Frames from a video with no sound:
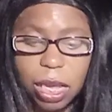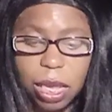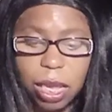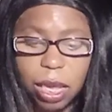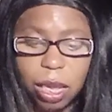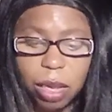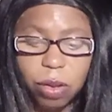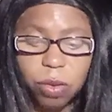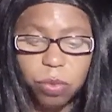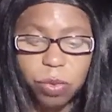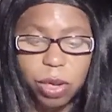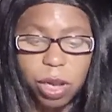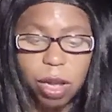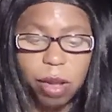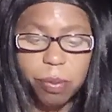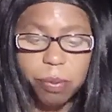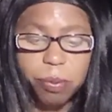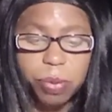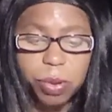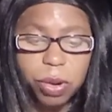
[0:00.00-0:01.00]
and with a
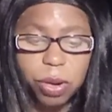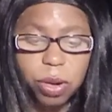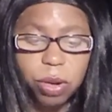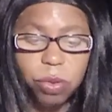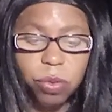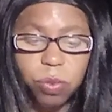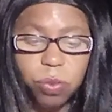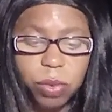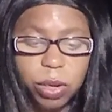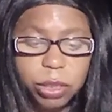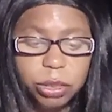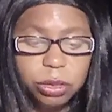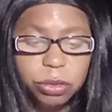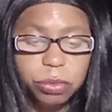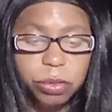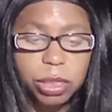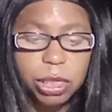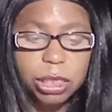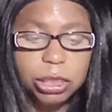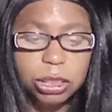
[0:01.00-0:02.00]
bird
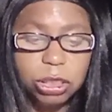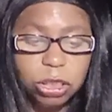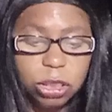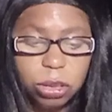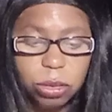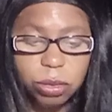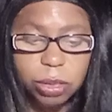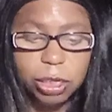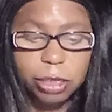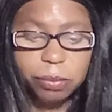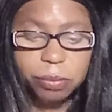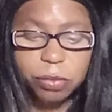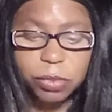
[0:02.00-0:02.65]
wandering into it,